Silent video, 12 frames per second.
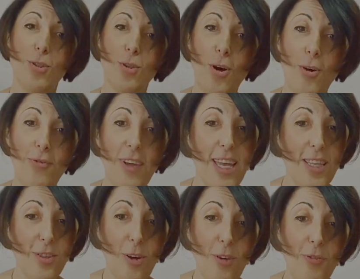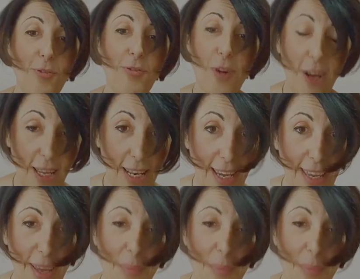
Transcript: of end of Friday.